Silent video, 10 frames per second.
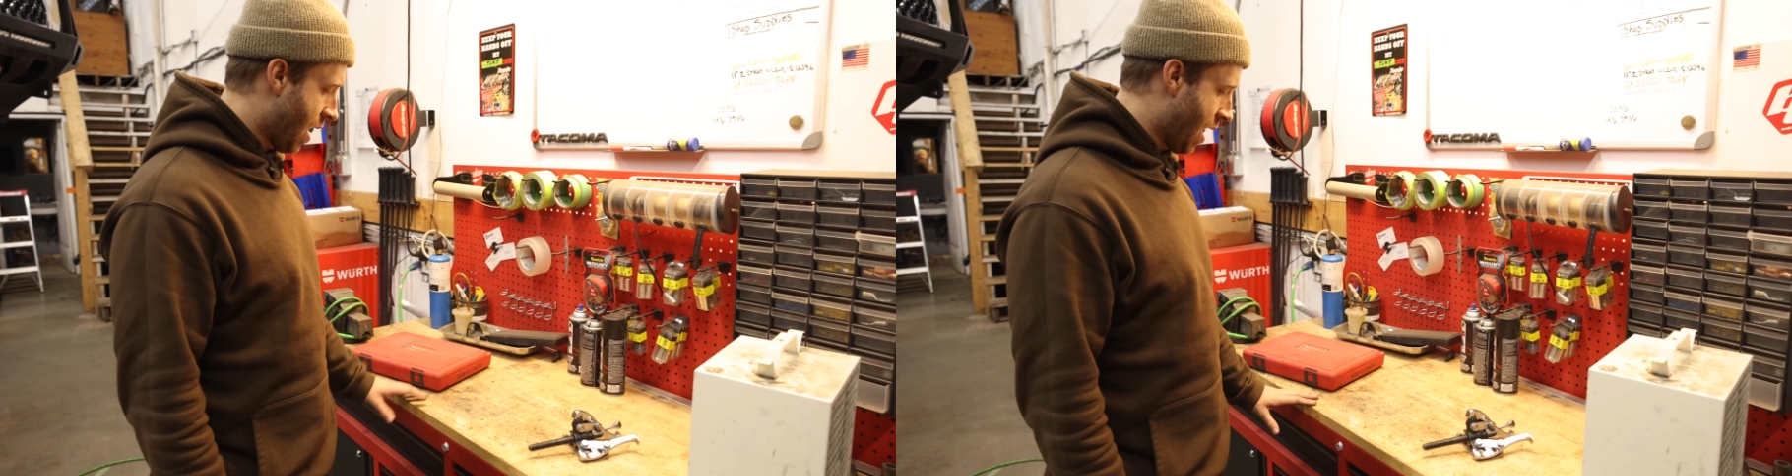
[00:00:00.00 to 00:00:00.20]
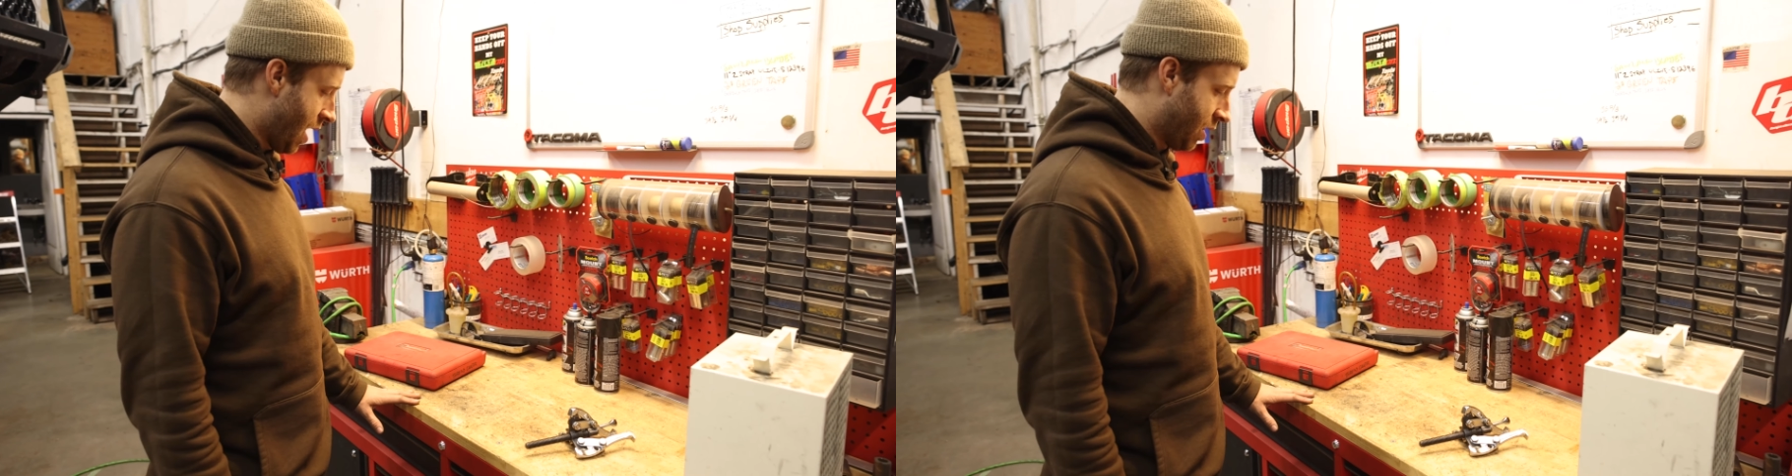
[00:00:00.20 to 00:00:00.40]

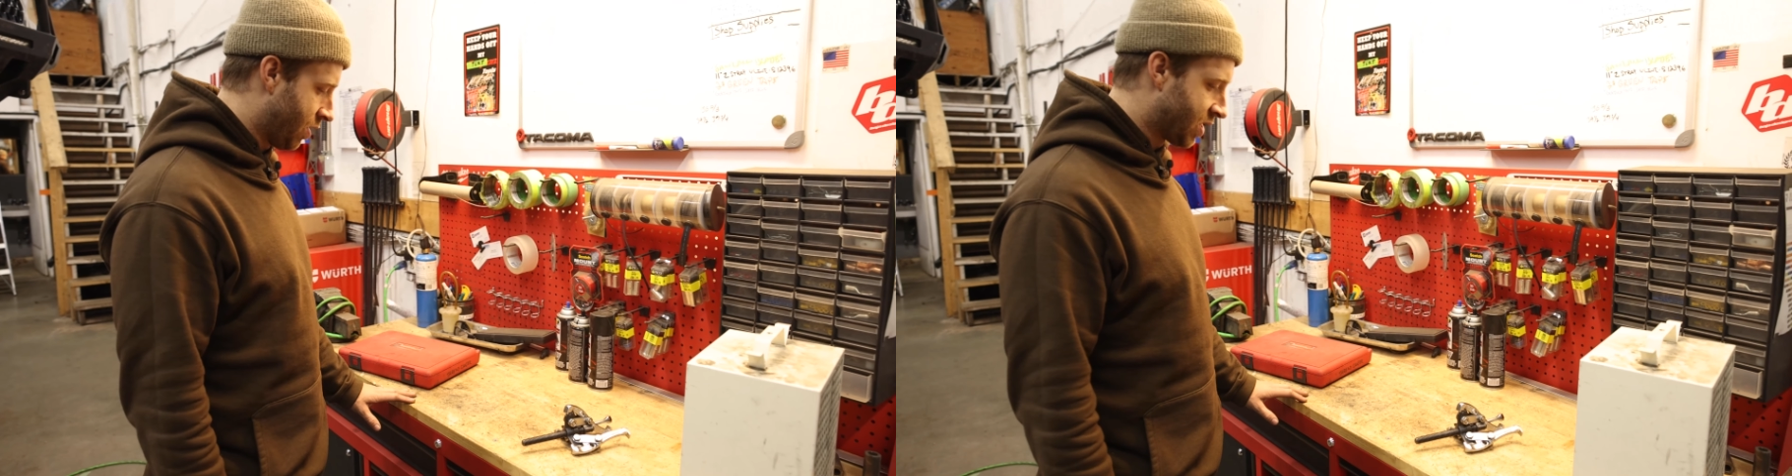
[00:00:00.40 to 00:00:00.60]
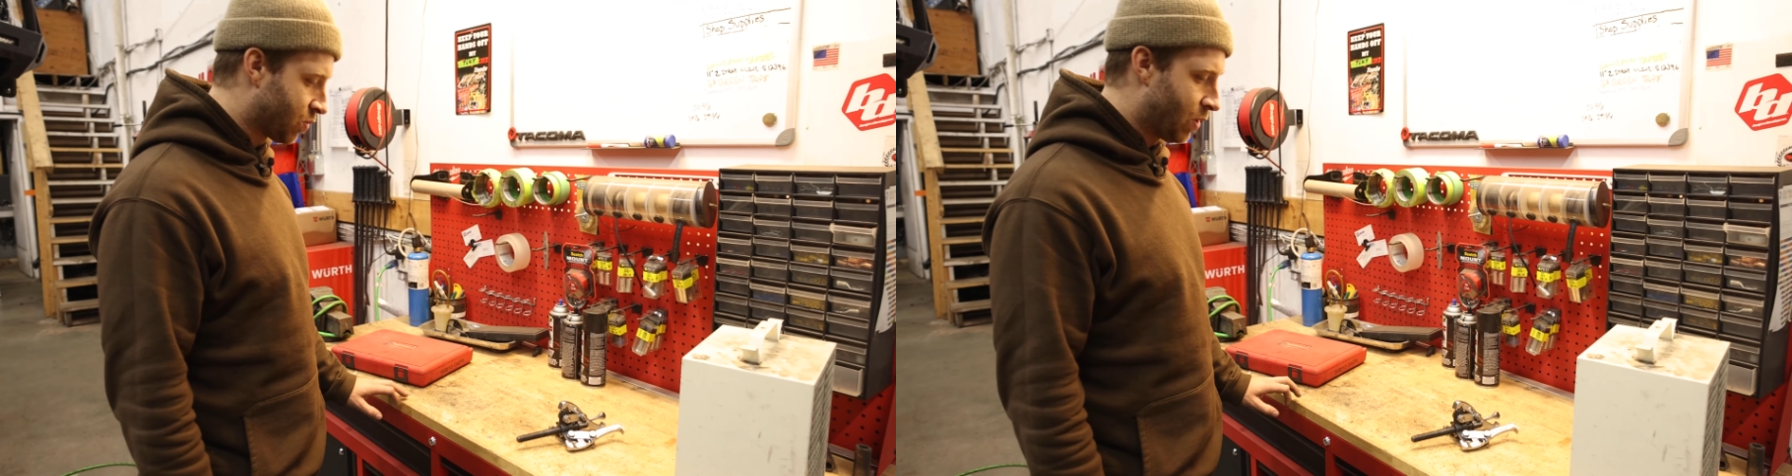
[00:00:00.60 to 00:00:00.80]
And
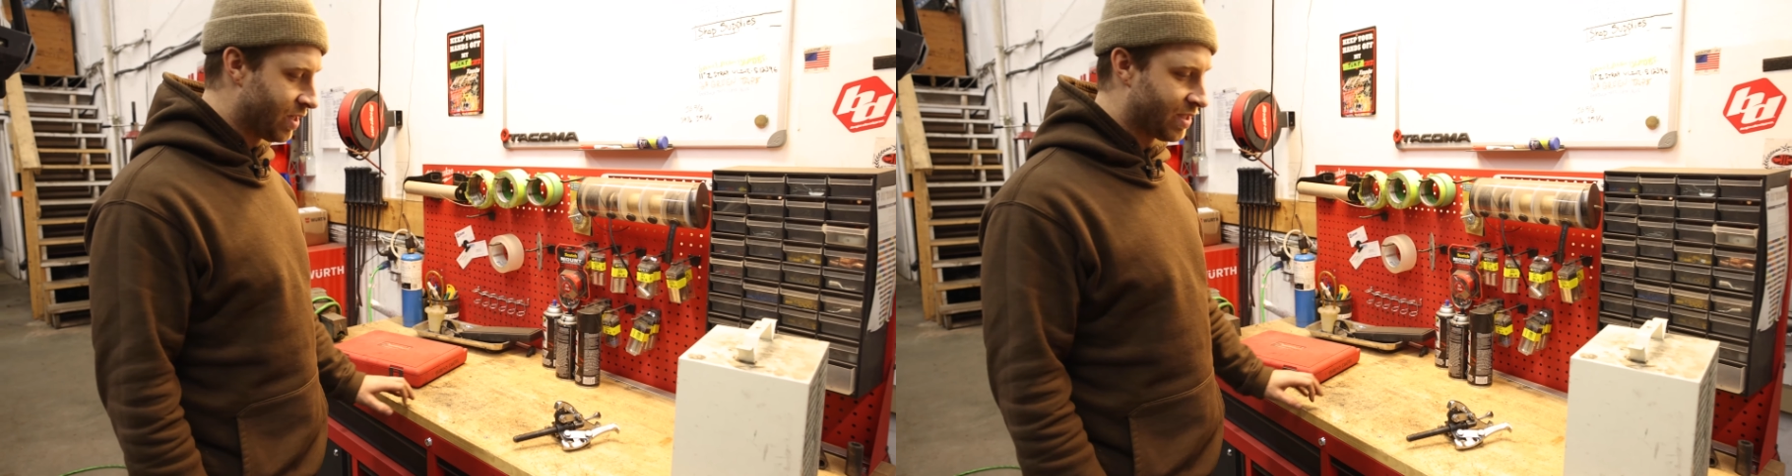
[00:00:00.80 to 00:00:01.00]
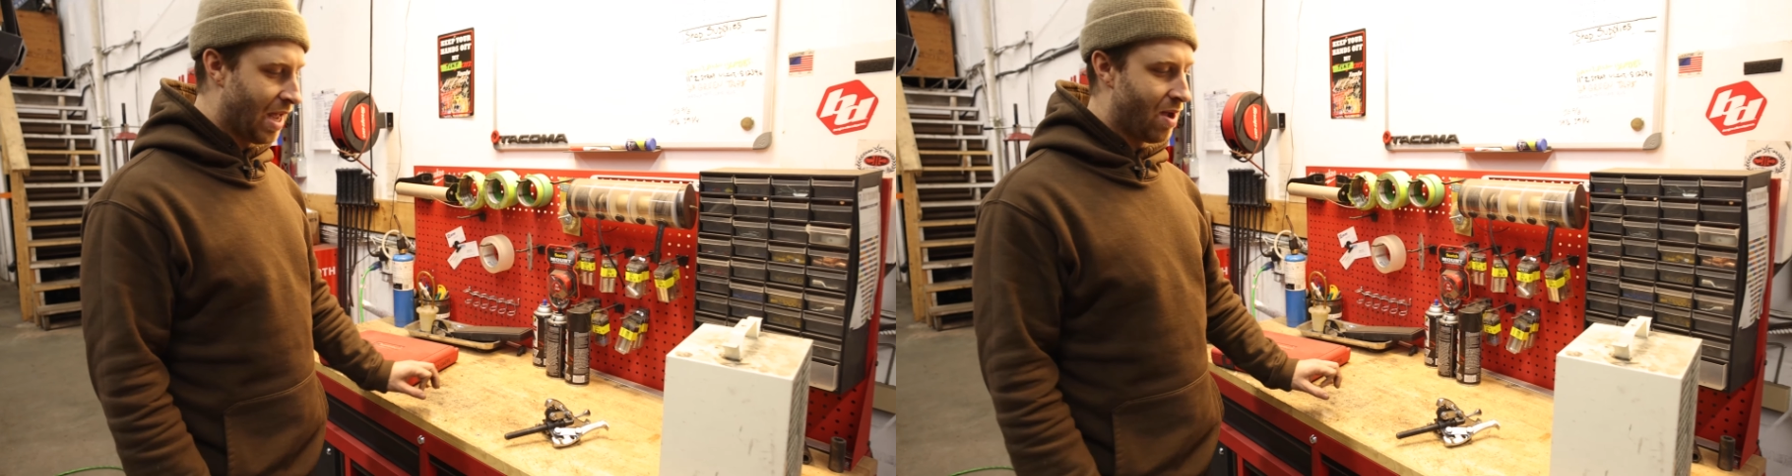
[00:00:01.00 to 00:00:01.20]
this one
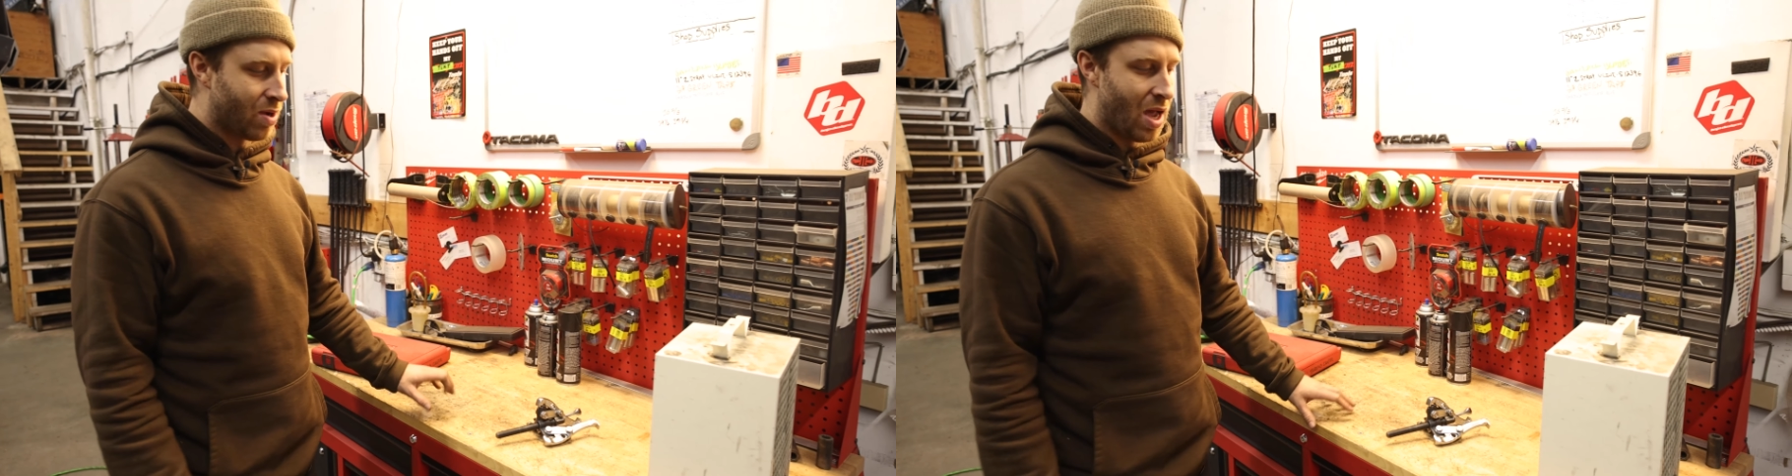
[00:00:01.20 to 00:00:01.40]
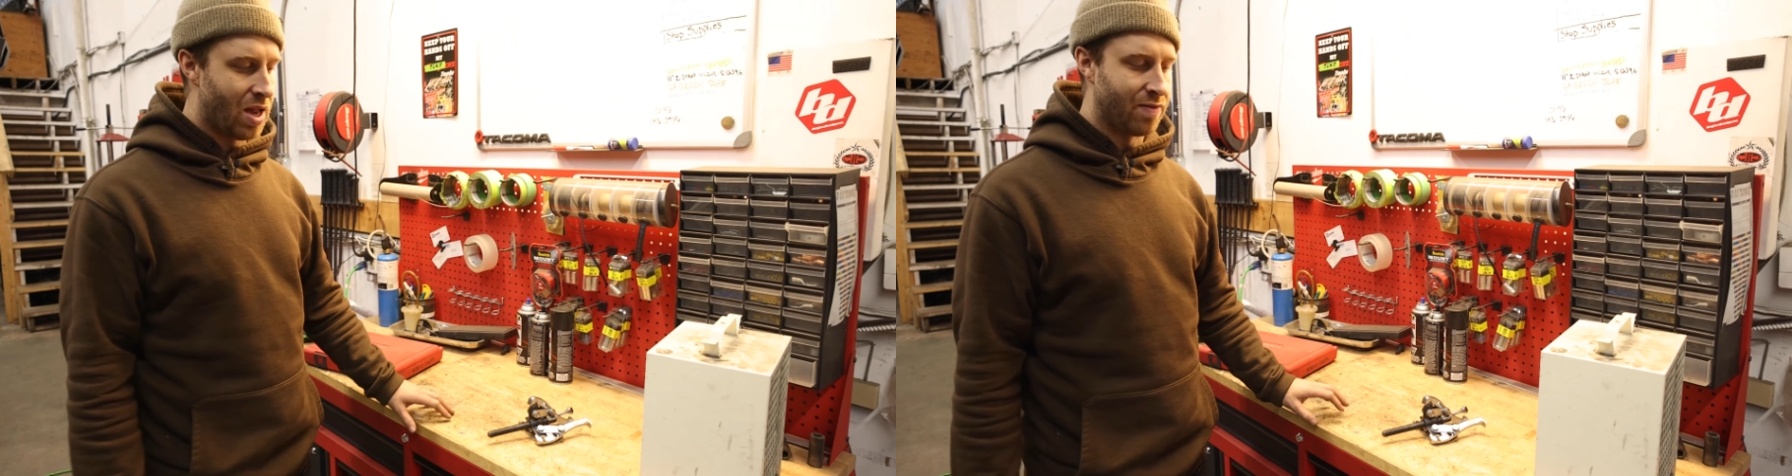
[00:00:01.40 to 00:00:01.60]
is now
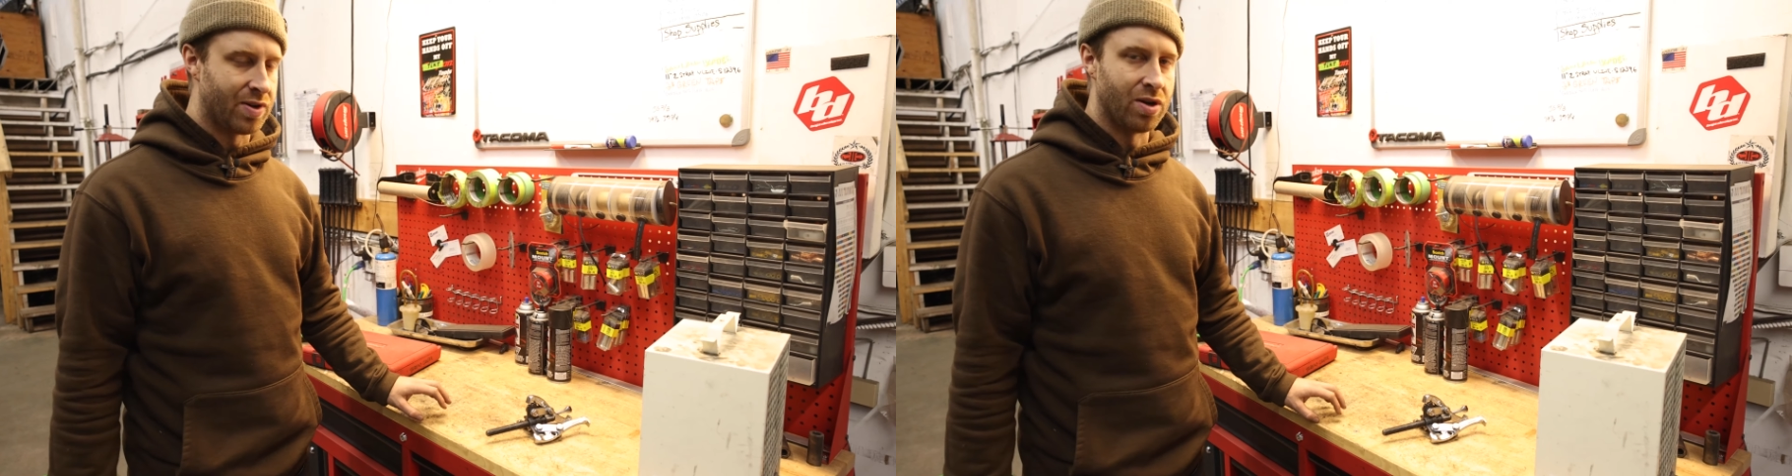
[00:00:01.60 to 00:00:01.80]
kind of